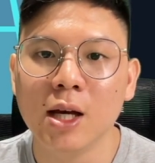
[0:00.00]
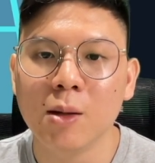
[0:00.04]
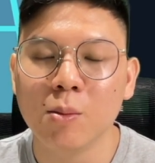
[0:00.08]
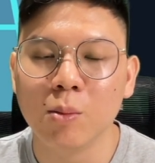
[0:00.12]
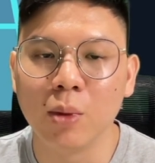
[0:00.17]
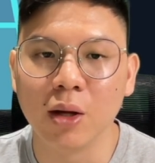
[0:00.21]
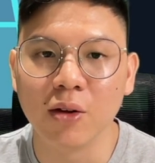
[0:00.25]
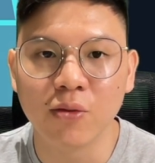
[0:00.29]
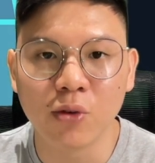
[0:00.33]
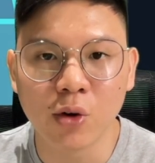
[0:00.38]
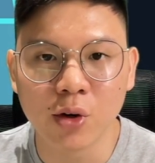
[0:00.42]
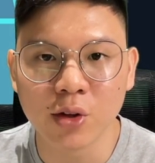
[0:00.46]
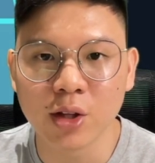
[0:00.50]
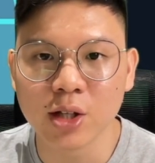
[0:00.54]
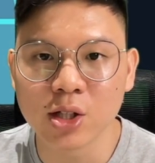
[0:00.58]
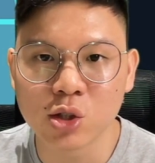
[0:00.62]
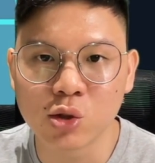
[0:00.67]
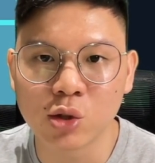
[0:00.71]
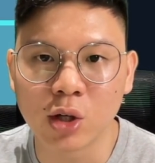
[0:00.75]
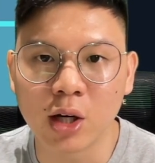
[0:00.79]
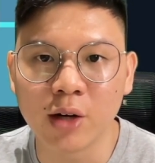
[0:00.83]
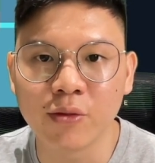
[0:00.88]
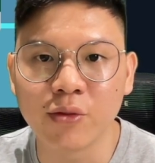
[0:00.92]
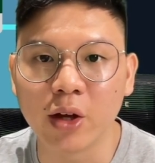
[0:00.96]
But for this
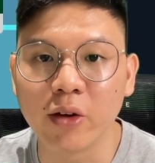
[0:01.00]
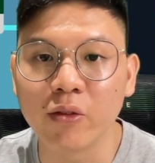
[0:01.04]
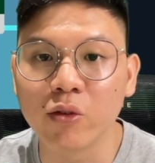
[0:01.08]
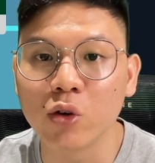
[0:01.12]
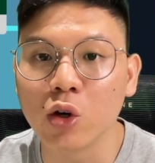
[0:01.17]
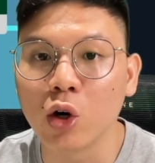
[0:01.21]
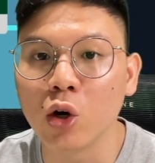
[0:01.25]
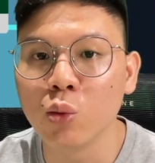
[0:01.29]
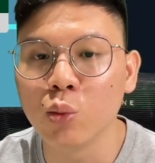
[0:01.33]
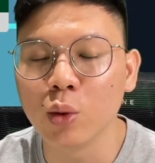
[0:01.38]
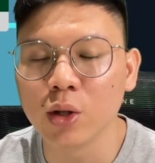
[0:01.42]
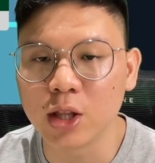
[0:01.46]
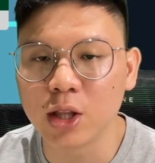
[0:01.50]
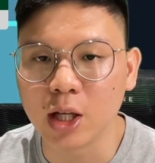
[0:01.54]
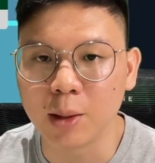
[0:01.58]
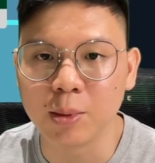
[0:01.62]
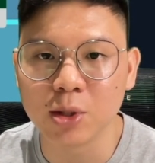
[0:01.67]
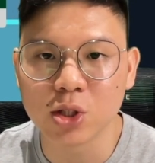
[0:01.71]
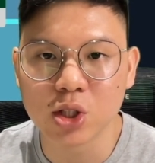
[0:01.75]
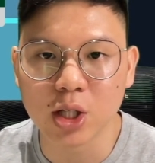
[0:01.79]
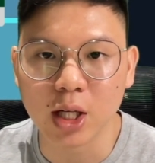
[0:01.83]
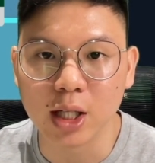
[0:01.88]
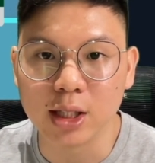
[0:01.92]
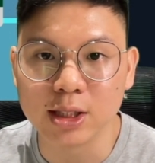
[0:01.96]
draft, I've gone with double
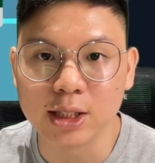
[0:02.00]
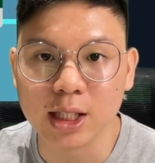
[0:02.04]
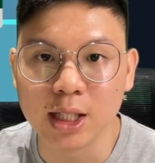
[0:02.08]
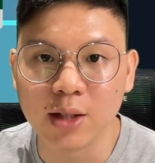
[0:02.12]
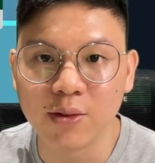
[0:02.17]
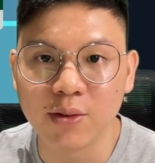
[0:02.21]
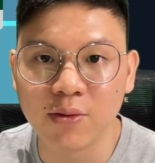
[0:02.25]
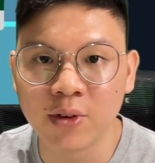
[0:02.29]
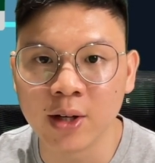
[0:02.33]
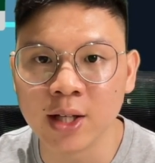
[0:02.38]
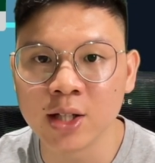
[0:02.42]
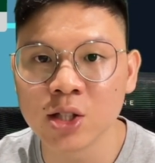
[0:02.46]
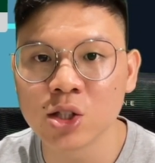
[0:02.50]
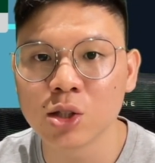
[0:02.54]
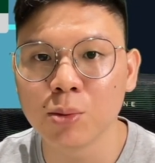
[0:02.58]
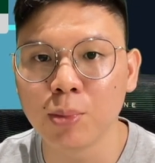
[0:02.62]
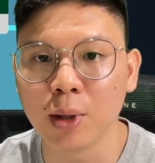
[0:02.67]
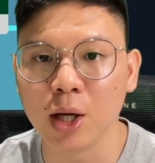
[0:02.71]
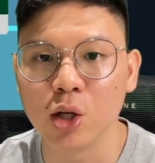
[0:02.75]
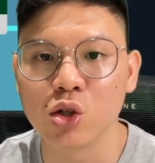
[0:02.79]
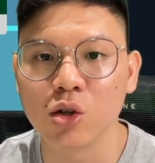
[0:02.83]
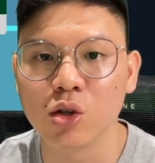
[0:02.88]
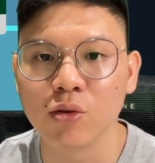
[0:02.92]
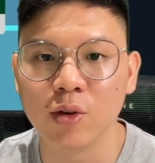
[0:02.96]
Chelsea defense,
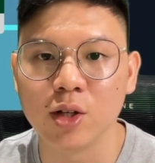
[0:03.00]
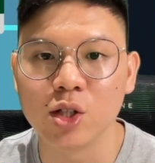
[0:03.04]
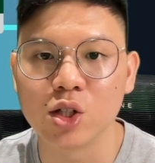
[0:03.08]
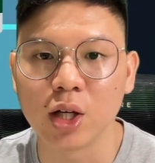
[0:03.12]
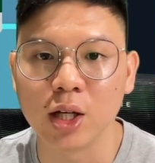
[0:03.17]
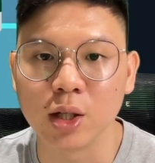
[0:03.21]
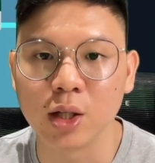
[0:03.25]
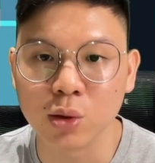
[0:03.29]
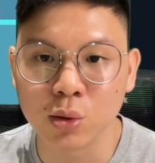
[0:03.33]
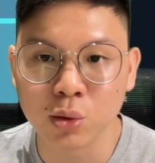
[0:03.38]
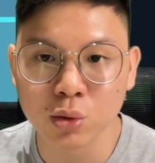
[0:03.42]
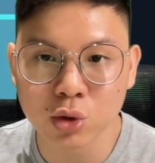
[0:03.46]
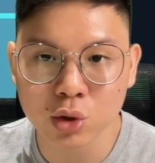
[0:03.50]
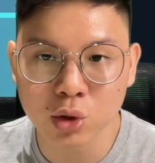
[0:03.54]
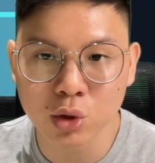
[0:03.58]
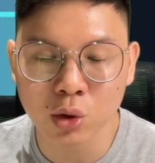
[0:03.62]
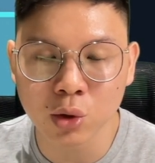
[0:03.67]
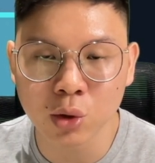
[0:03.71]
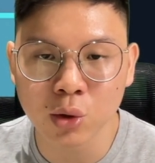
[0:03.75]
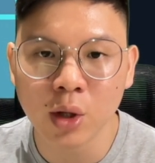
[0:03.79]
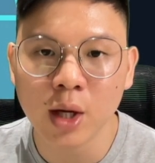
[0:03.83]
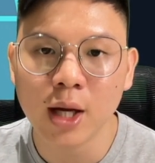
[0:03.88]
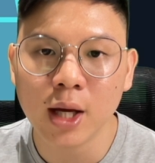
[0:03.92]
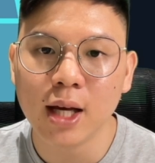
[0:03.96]
Petrovic and
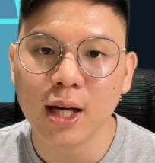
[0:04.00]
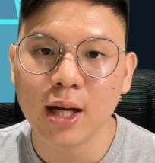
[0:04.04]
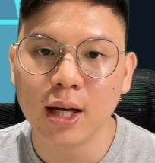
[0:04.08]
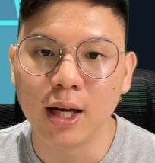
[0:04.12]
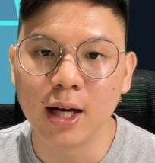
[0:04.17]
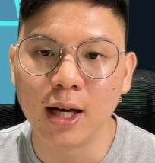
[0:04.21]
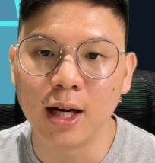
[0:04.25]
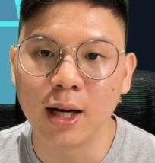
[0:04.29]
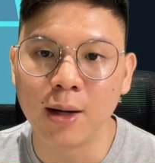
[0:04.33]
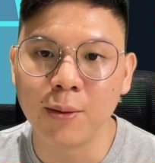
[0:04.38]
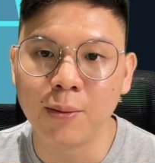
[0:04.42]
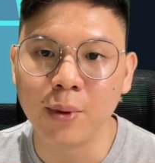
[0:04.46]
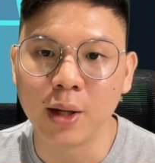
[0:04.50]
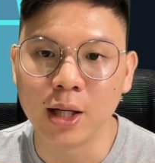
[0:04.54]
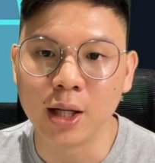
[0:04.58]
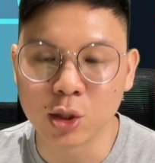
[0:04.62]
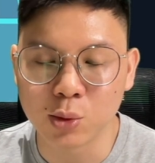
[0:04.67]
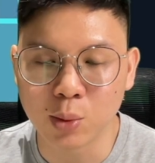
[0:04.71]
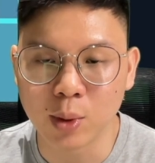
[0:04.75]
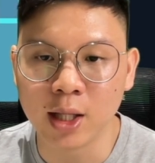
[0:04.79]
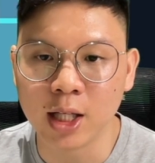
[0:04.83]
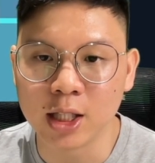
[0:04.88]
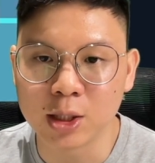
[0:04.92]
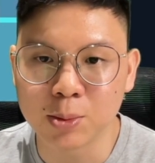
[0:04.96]
Gusto, as
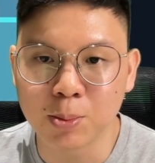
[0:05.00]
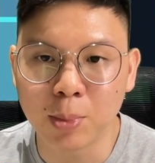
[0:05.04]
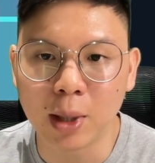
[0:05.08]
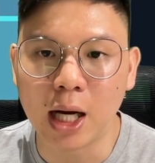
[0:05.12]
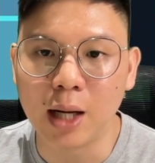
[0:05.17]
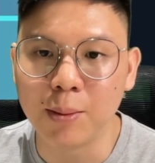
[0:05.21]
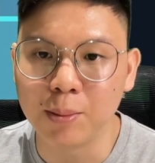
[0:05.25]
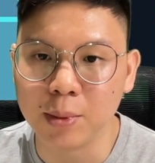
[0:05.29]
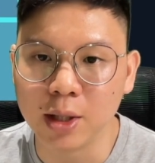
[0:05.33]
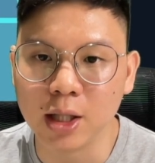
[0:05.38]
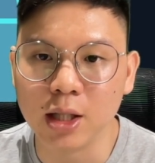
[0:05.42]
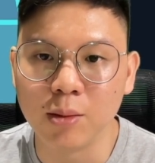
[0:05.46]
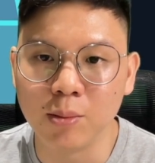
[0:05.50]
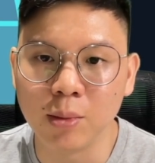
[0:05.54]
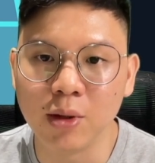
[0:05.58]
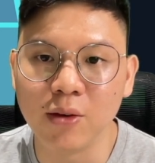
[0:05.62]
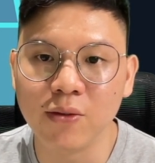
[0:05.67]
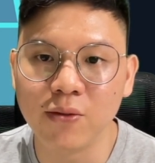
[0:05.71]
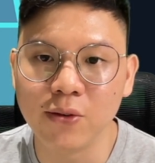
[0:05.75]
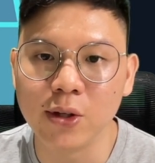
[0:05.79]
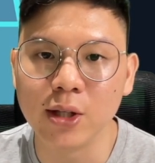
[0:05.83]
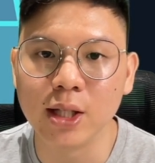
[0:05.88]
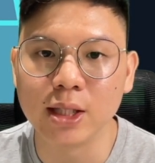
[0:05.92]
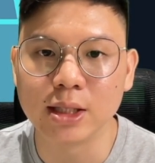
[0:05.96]
well as Palmer in the
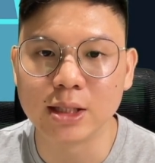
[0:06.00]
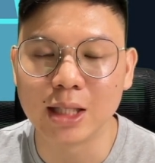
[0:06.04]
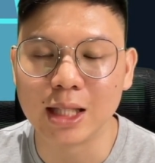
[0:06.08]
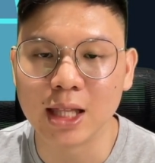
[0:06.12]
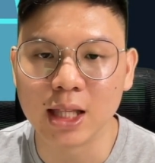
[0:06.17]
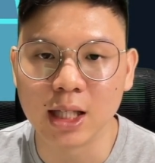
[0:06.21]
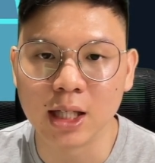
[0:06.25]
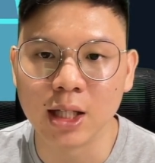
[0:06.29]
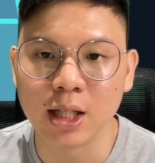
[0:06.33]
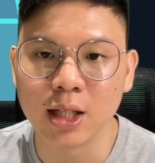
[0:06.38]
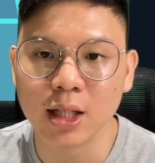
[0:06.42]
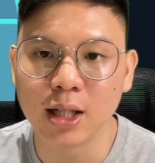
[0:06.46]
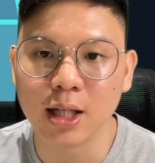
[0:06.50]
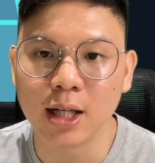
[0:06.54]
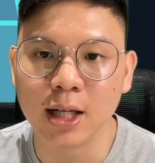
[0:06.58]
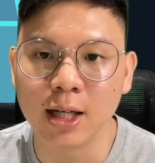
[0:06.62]
midfield as the third